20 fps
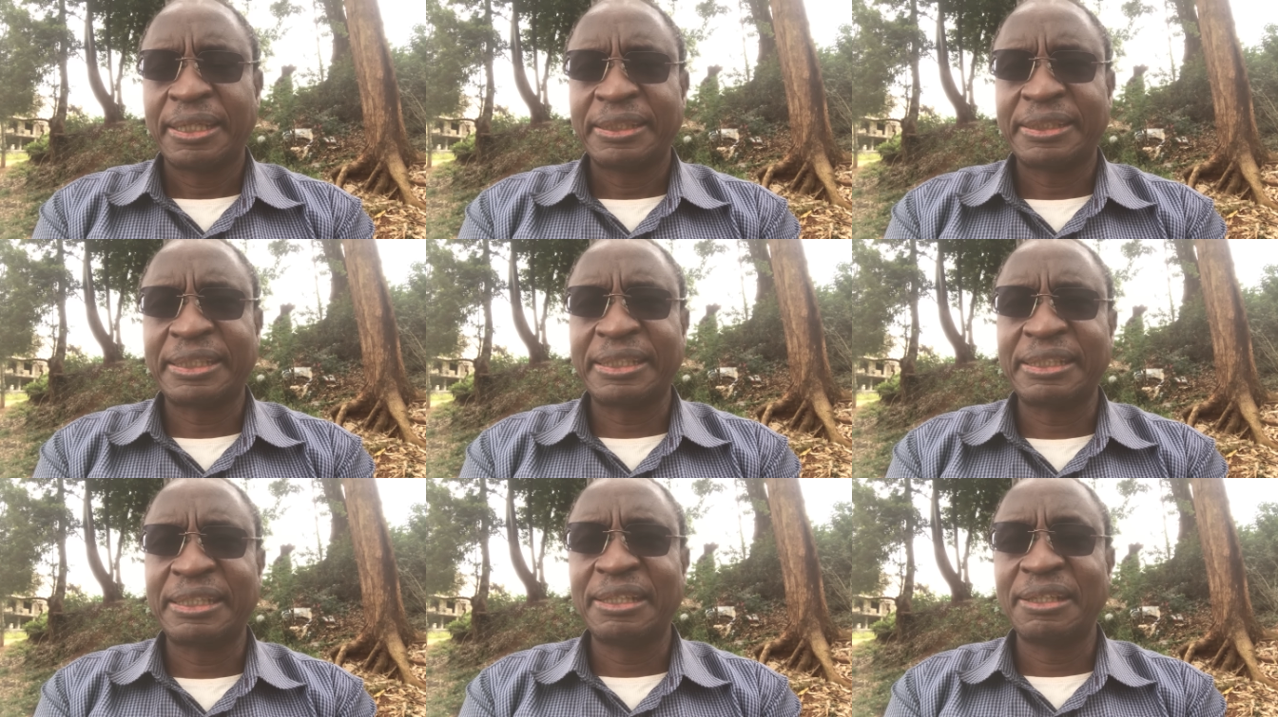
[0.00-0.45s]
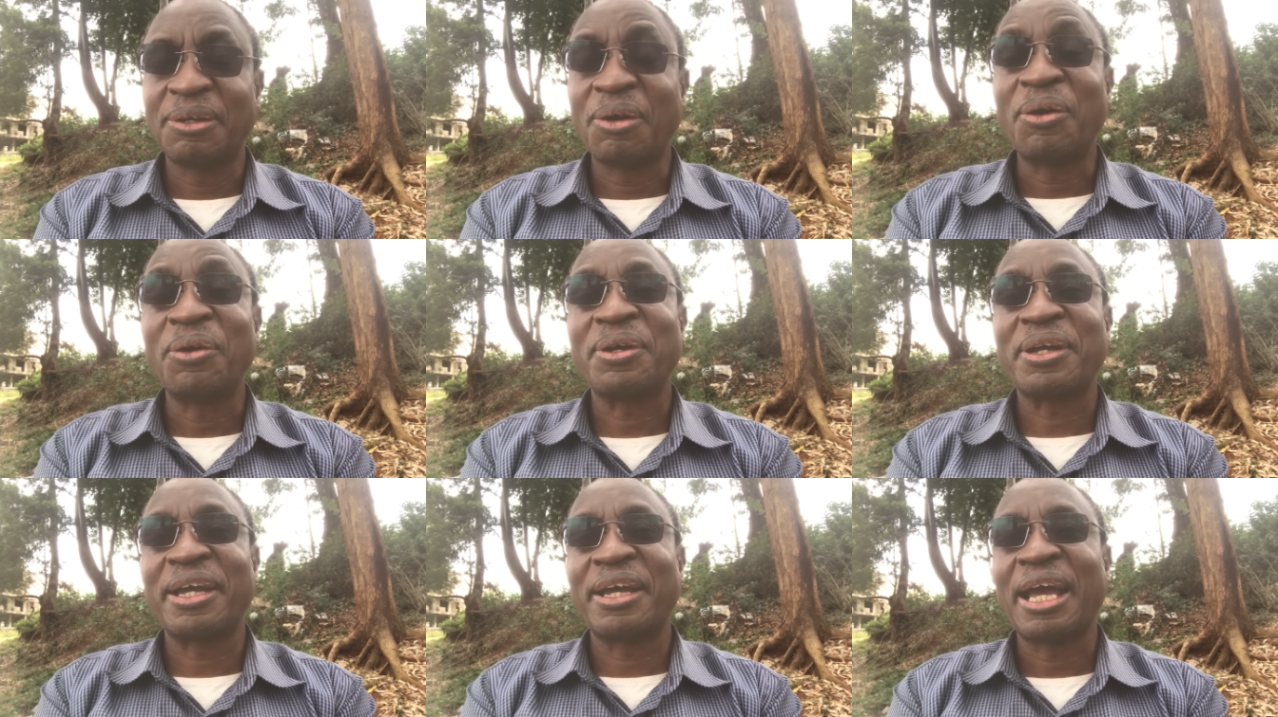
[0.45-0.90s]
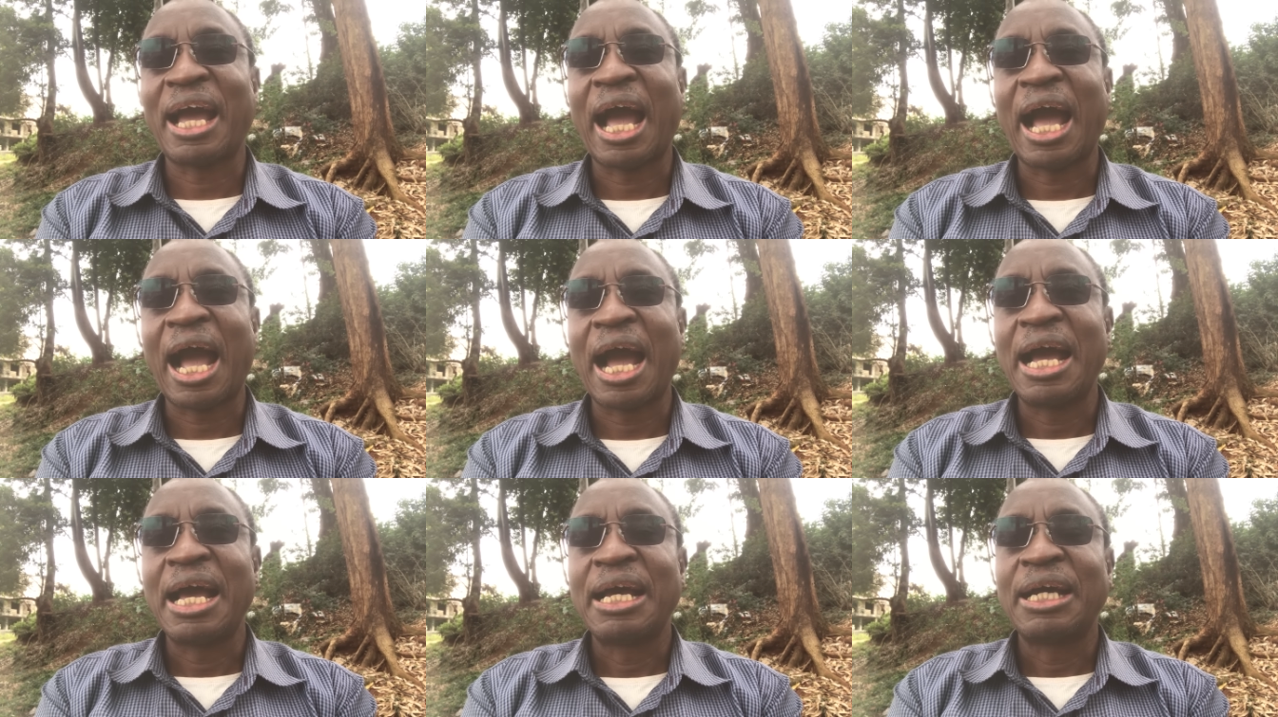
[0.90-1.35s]
She, okay,
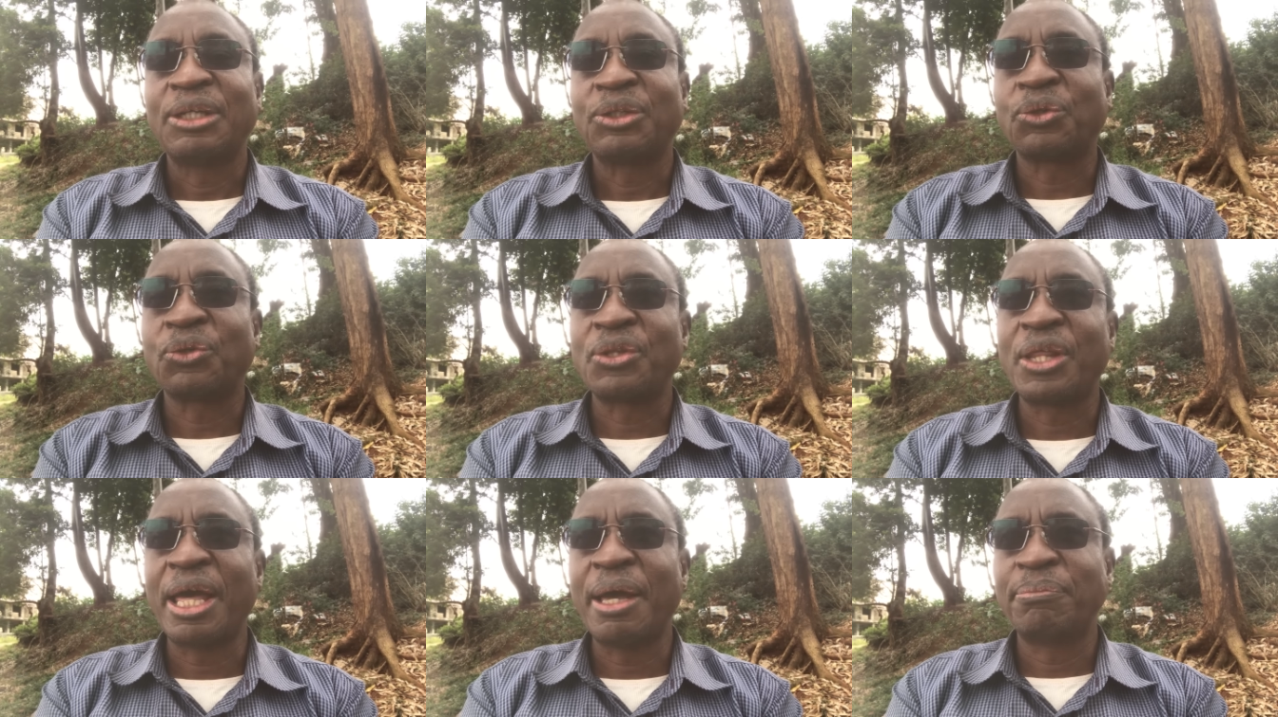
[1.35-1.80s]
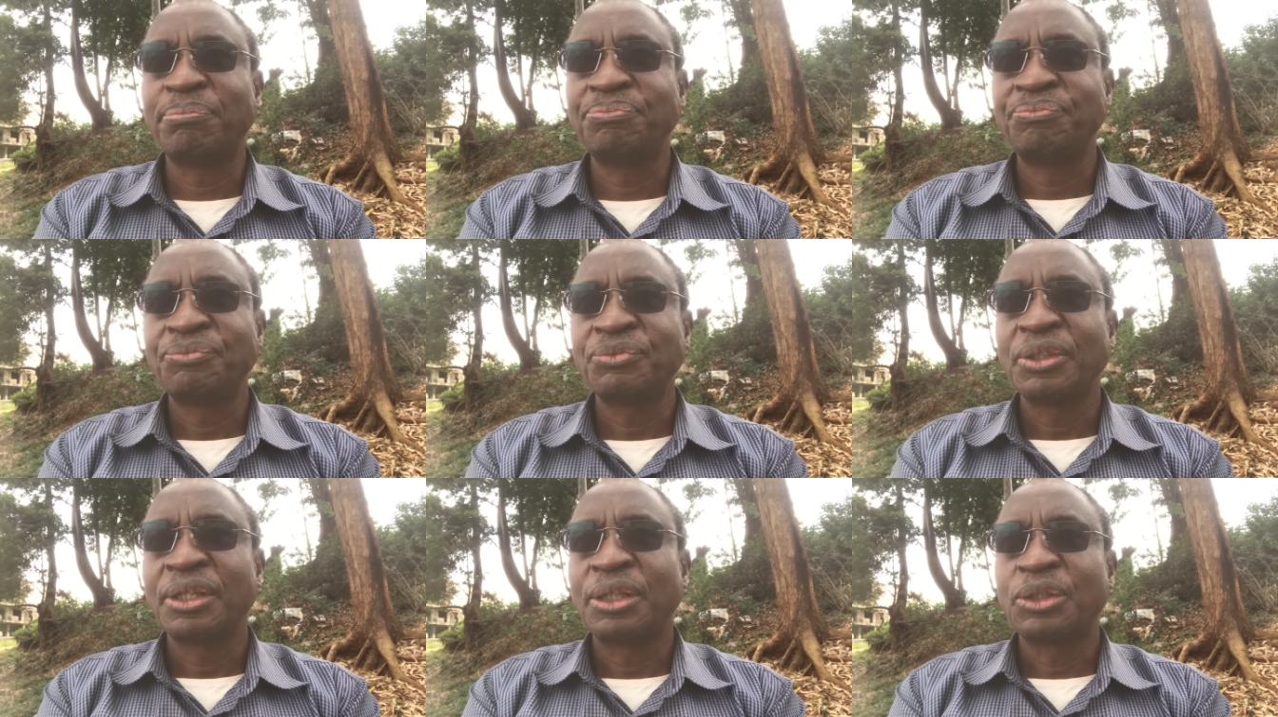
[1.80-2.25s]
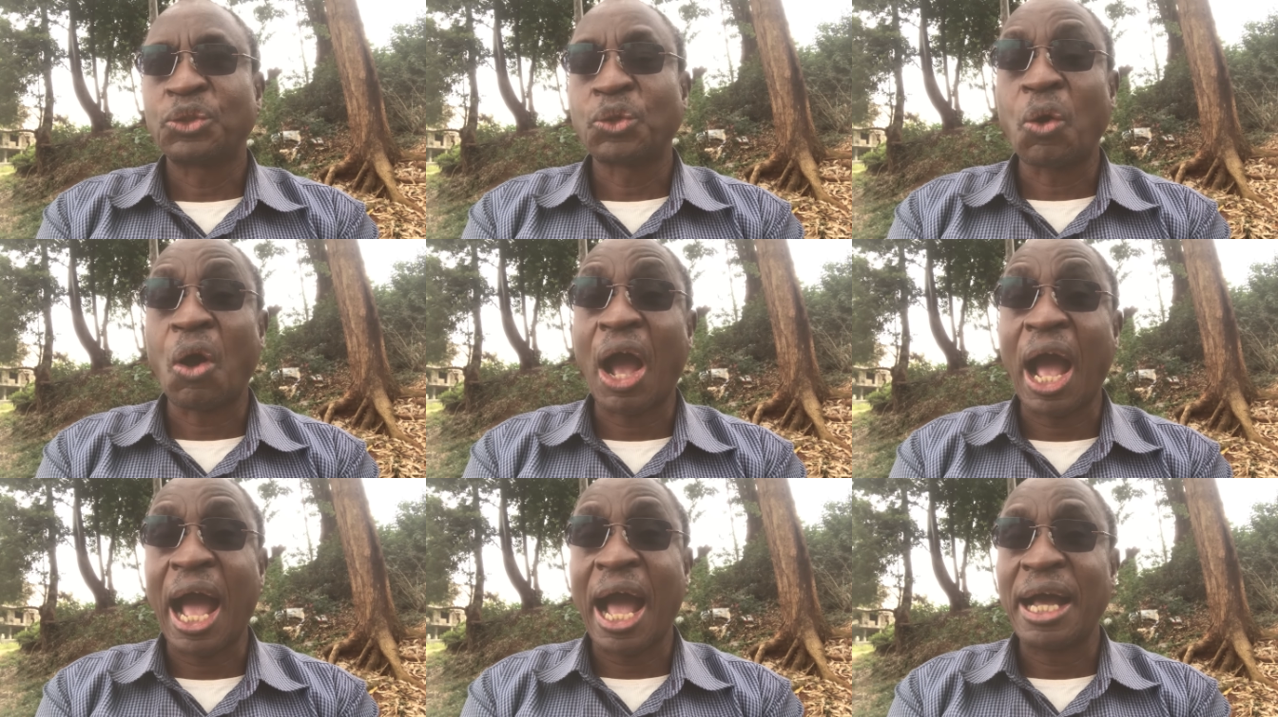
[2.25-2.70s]
to them,
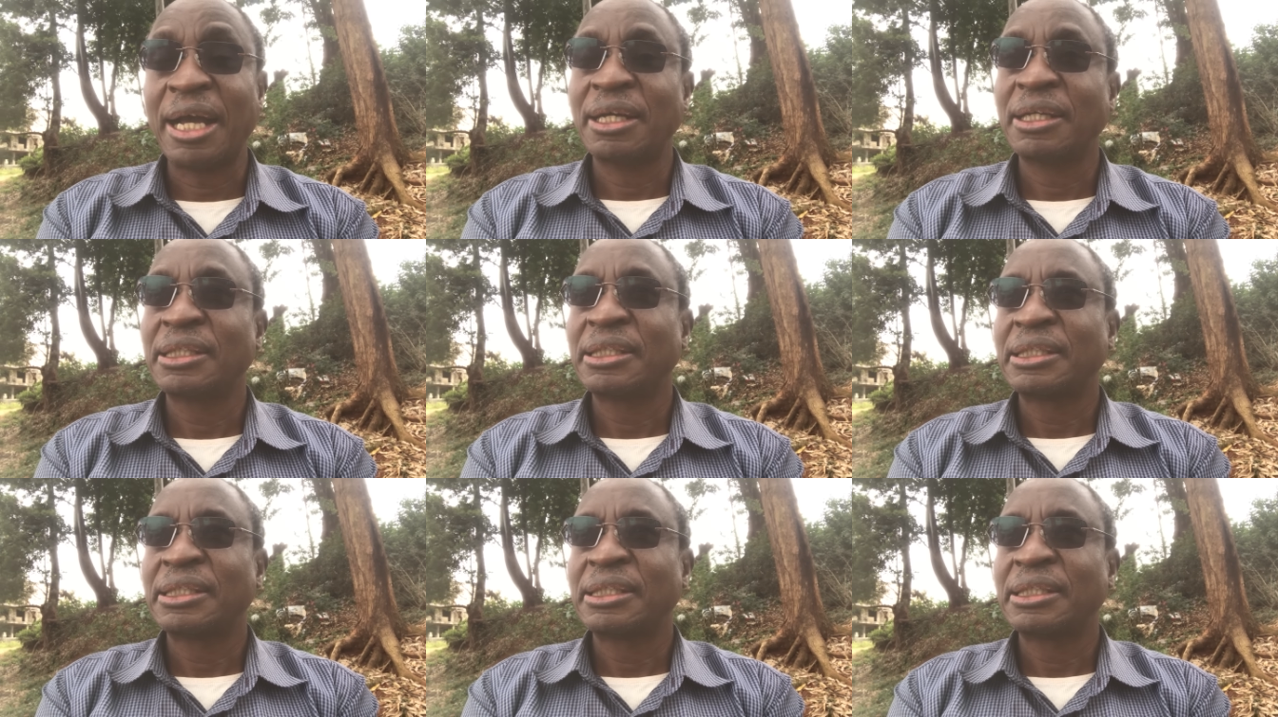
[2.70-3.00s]
to her,